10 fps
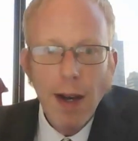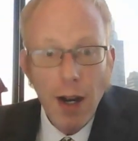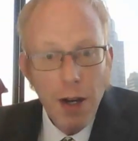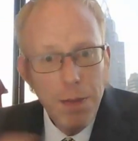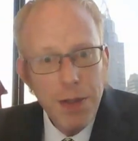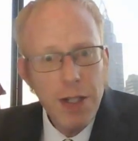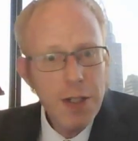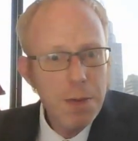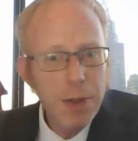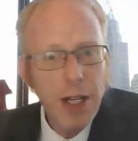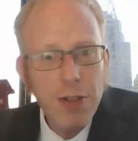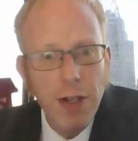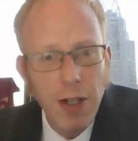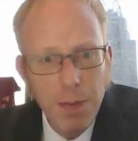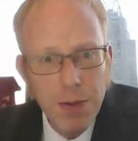I hope this
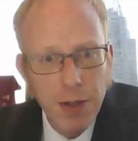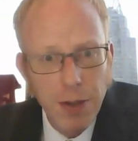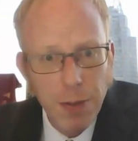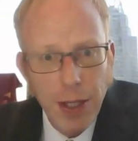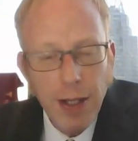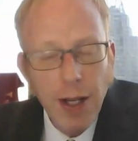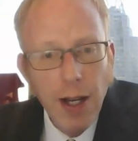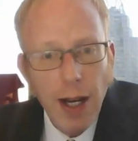explanation helps a little bit.